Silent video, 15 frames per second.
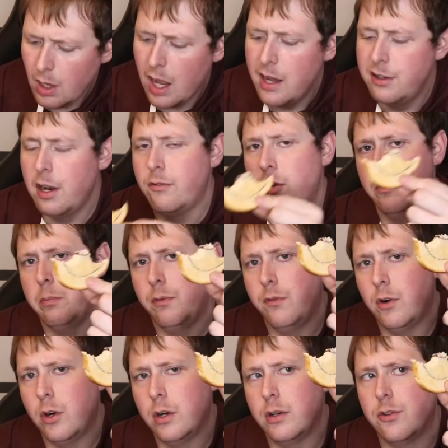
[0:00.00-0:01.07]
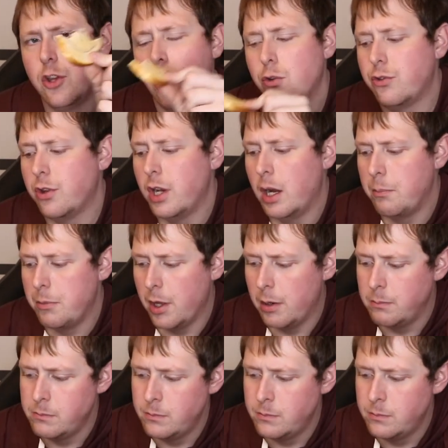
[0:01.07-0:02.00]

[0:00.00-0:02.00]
I definitely prefer it toasted up though.